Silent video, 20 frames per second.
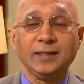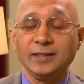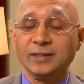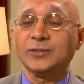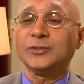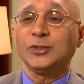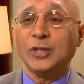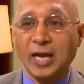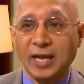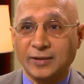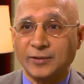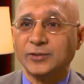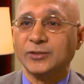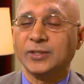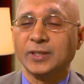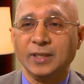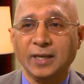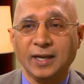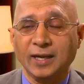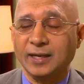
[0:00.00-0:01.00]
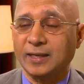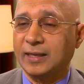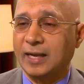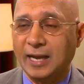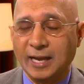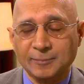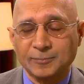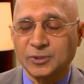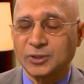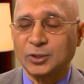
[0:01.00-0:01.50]
It is challenging.
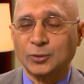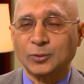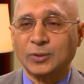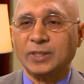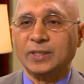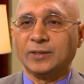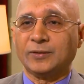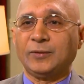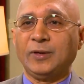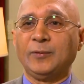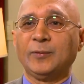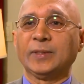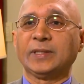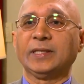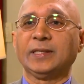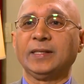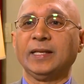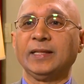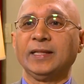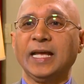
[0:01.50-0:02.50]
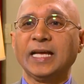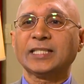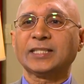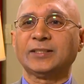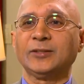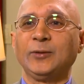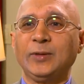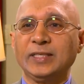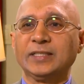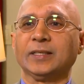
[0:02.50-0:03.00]
I absolutely agree with it. And
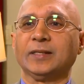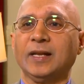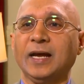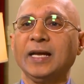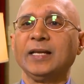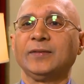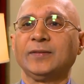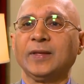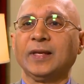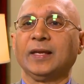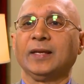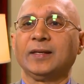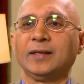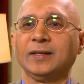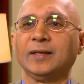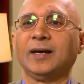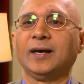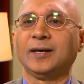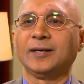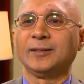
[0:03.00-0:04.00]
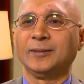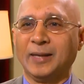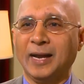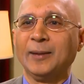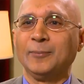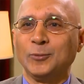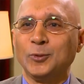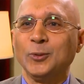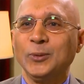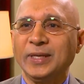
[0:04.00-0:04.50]
that's the reason I think uh,
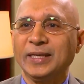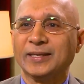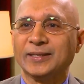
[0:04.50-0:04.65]
I'm